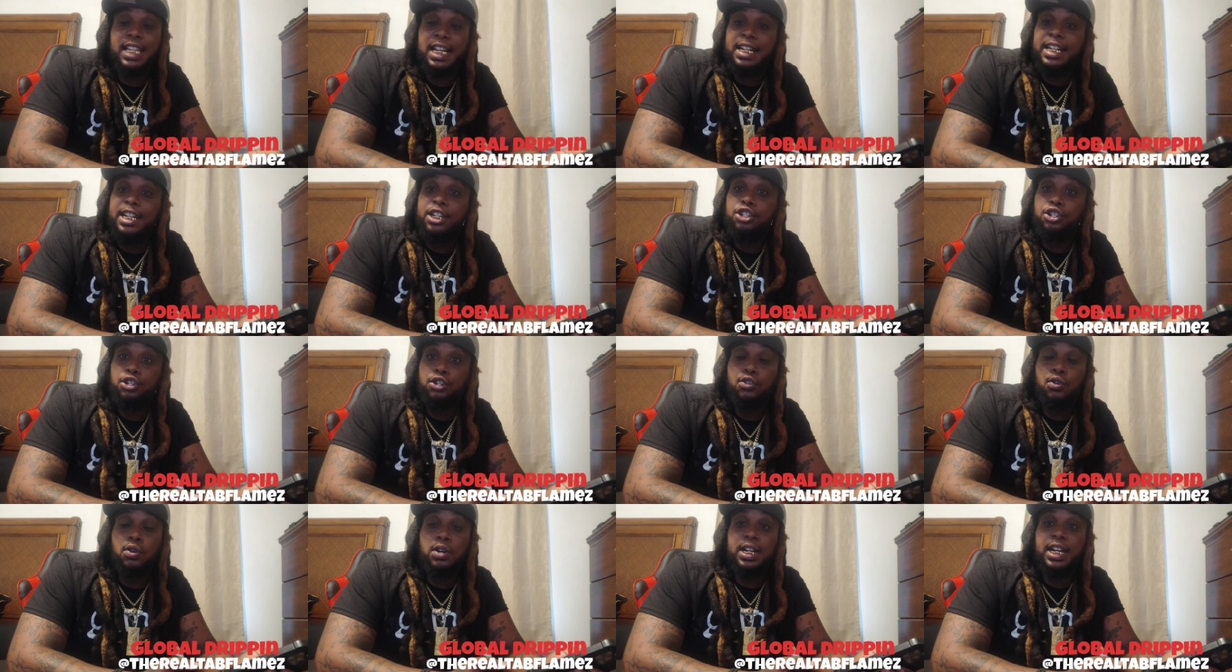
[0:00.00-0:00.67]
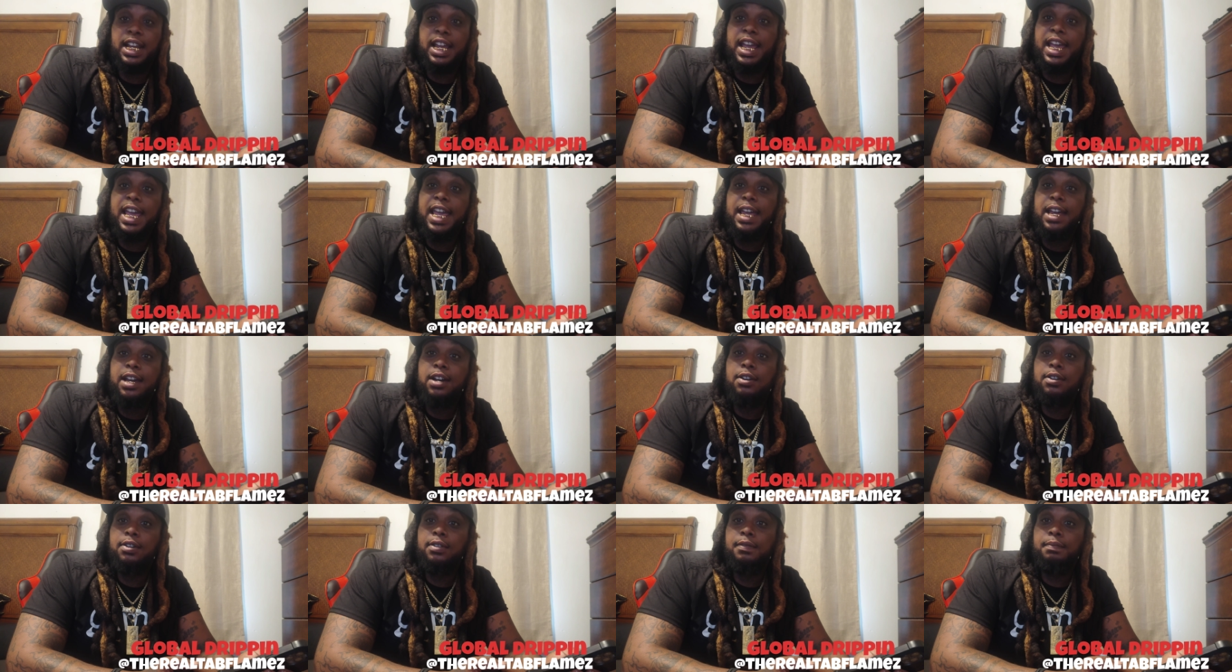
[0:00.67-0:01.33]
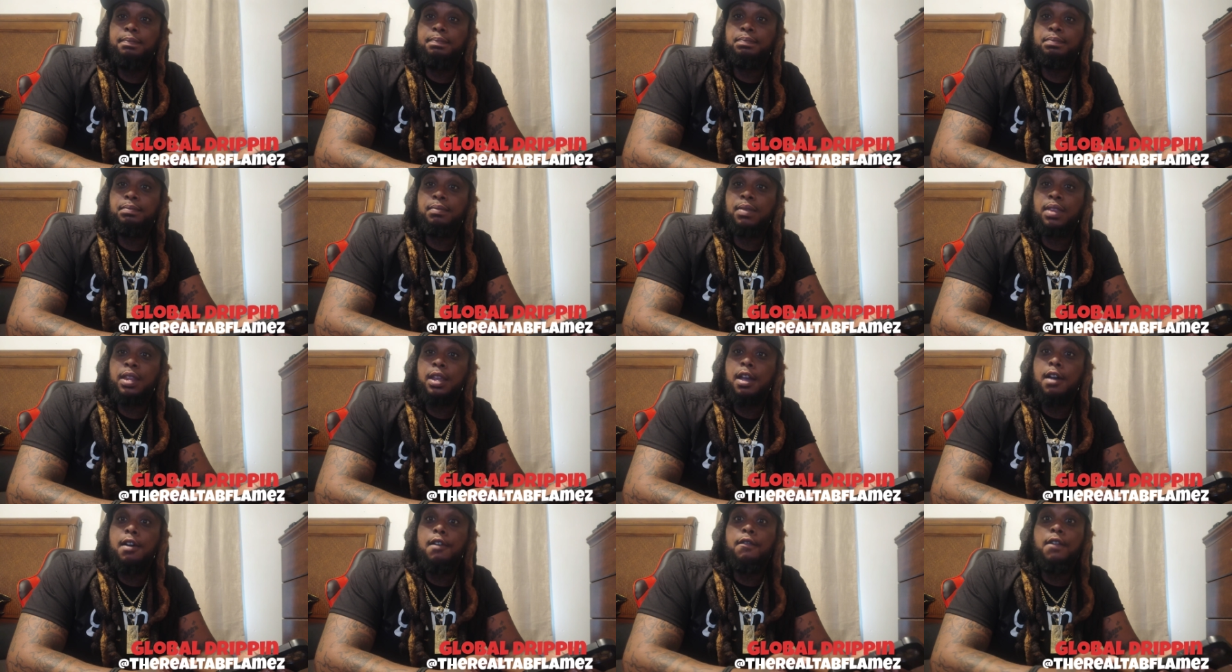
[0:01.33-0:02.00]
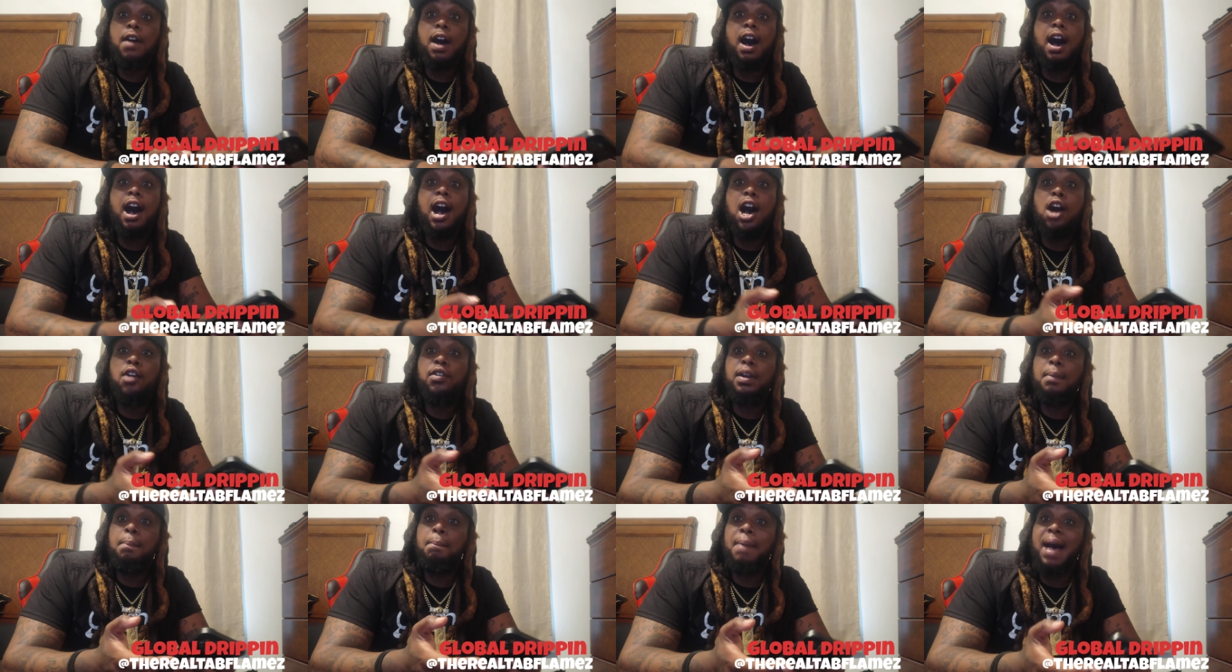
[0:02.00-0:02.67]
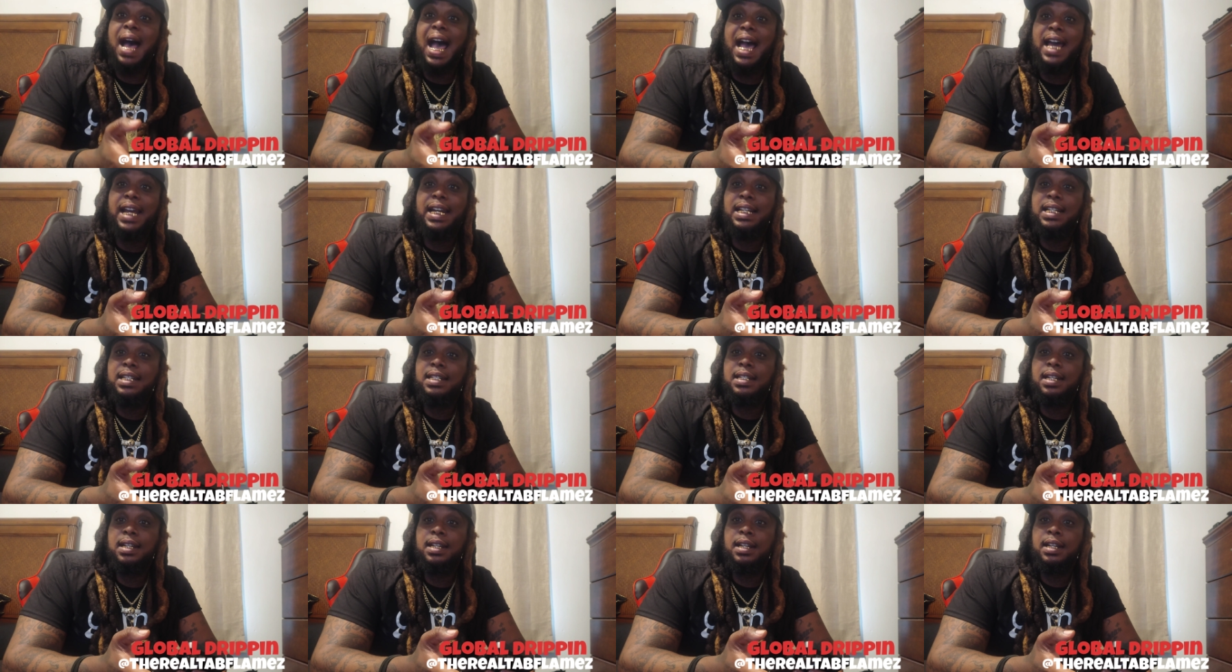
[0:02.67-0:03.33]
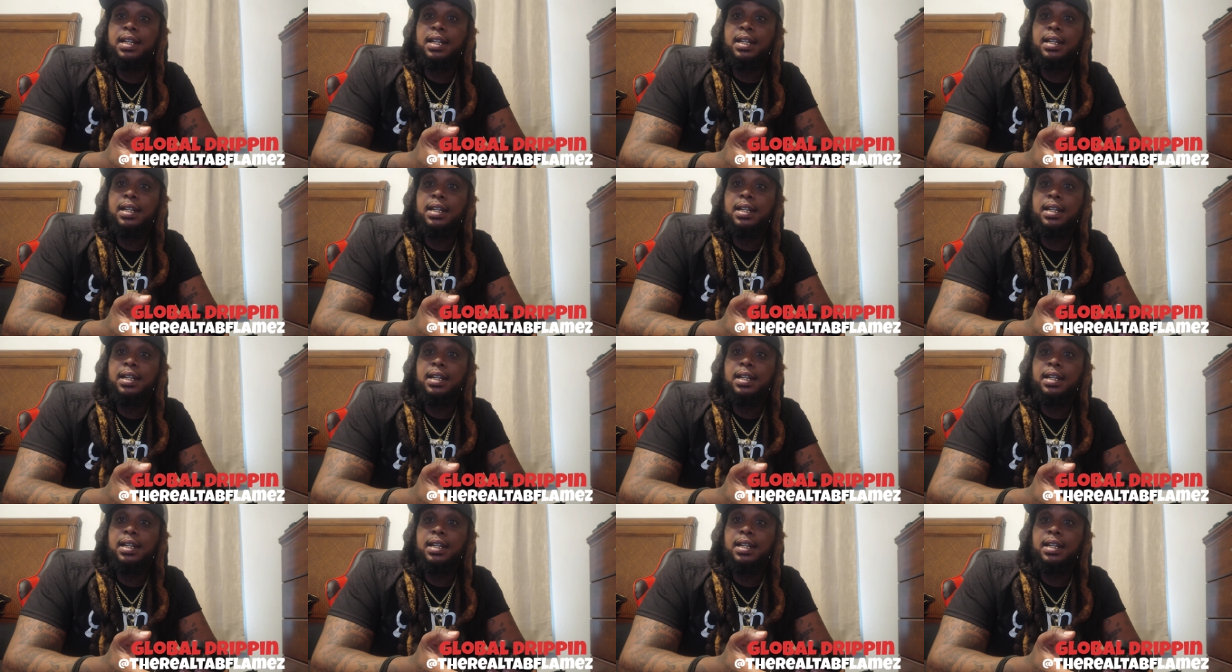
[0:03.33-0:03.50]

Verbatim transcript: think that you're going to hell for all the bodies